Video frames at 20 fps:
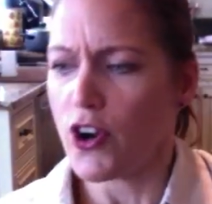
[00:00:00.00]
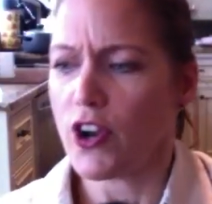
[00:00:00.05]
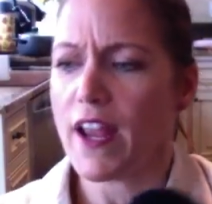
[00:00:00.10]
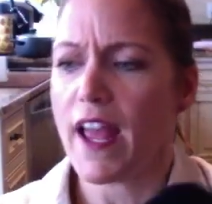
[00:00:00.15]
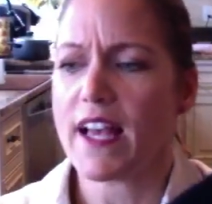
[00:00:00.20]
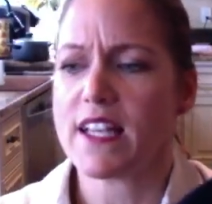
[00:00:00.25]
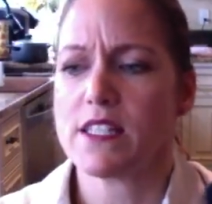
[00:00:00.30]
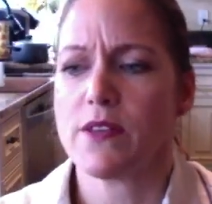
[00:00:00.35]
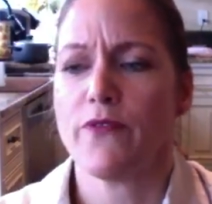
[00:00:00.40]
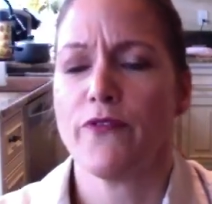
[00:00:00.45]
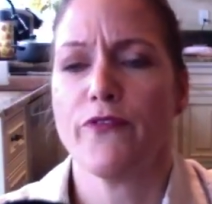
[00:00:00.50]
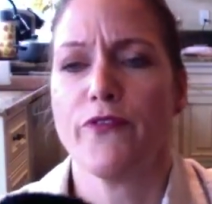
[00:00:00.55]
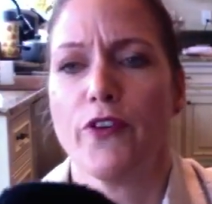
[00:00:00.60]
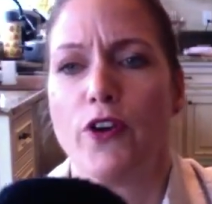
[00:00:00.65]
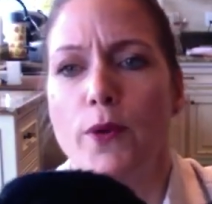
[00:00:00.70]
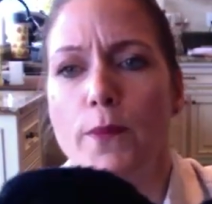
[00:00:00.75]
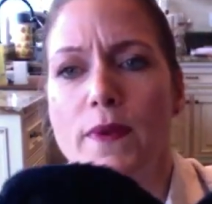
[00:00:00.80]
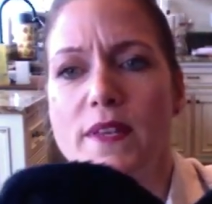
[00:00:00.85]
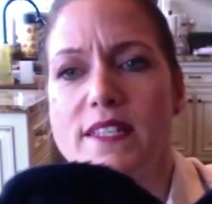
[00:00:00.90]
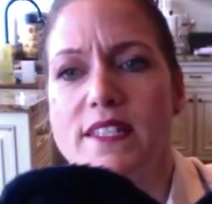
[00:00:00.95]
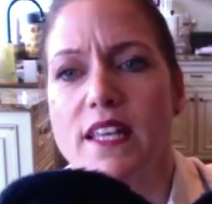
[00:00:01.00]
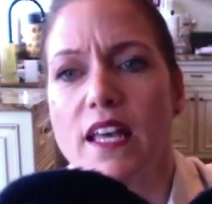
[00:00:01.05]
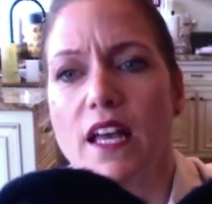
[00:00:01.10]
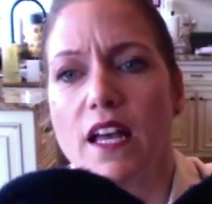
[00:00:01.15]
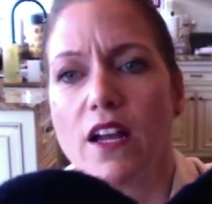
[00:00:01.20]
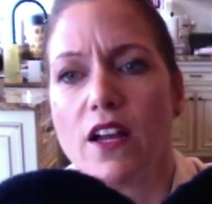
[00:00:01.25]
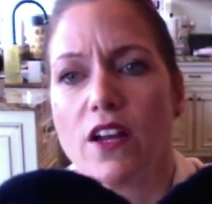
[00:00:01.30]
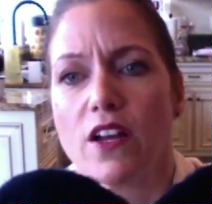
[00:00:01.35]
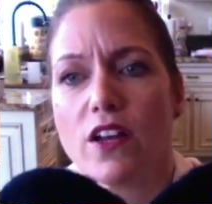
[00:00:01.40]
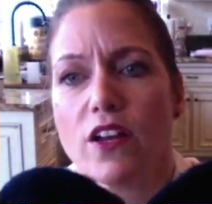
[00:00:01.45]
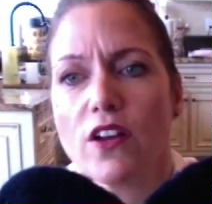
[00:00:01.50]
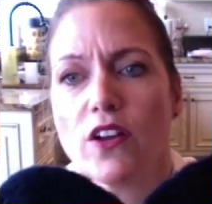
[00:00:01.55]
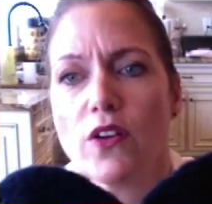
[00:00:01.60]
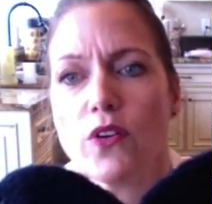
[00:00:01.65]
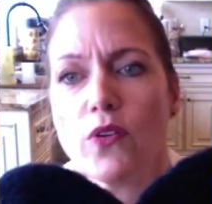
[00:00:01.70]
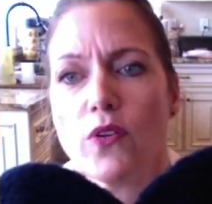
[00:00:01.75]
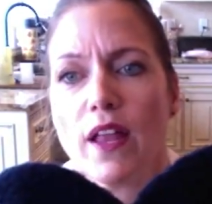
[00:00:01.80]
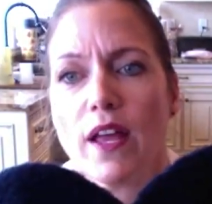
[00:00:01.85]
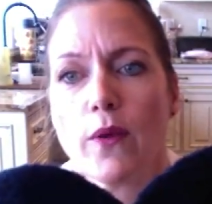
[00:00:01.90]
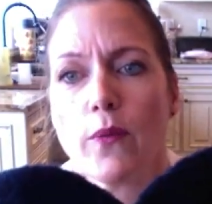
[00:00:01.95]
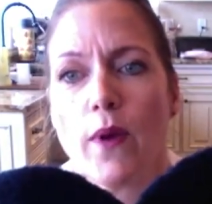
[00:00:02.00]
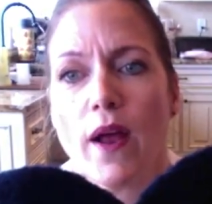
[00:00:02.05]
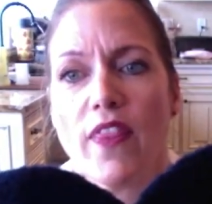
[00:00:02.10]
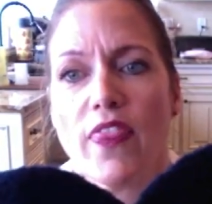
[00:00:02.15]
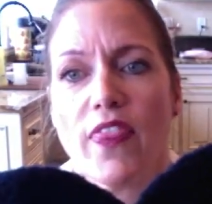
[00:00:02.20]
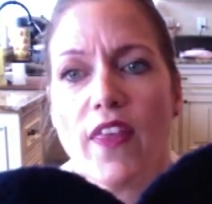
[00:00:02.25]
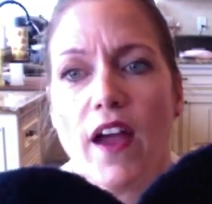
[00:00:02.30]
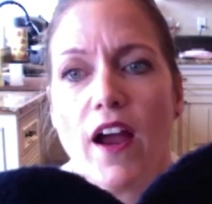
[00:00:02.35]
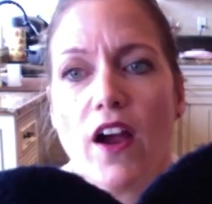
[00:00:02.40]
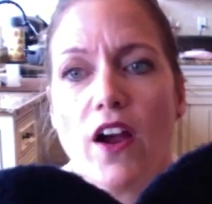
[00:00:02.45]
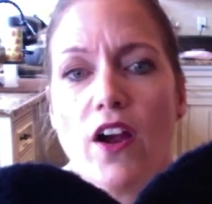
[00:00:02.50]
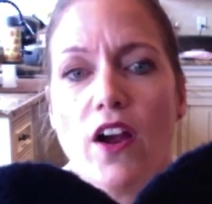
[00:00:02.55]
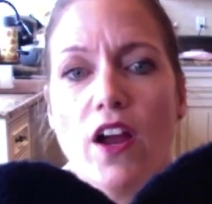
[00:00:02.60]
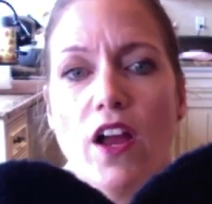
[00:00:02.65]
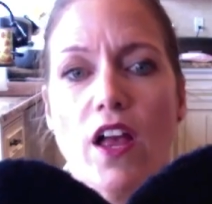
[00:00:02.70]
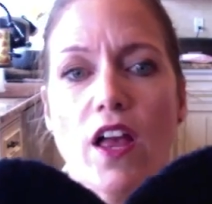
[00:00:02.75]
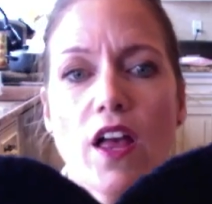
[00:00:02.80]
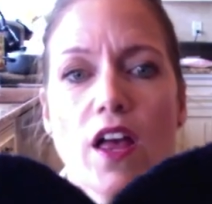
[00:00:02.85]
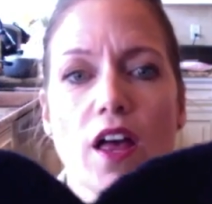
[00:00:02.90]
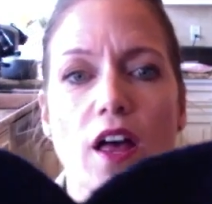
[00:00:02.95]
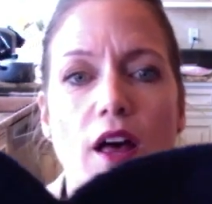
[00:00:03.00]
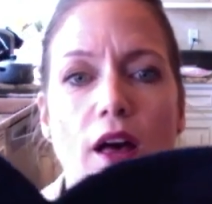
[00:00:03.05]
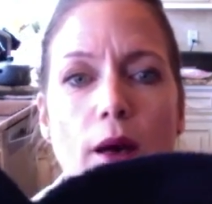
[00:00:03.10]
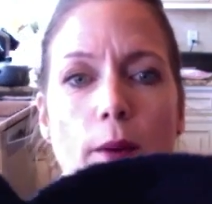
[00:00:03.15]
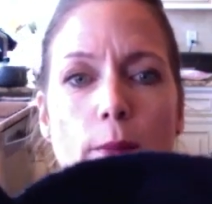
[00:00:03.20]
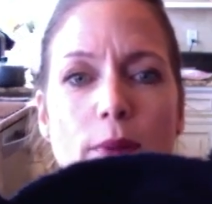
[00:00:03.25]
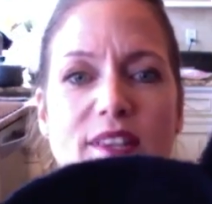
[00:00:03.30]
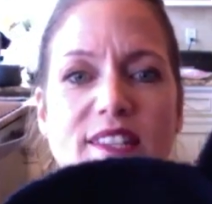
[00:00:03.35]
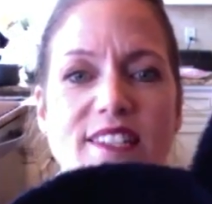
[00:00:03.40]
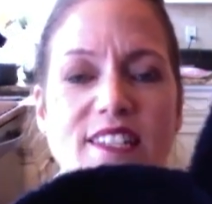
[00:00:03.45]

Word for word: Yeah, some fur missing, like right there. But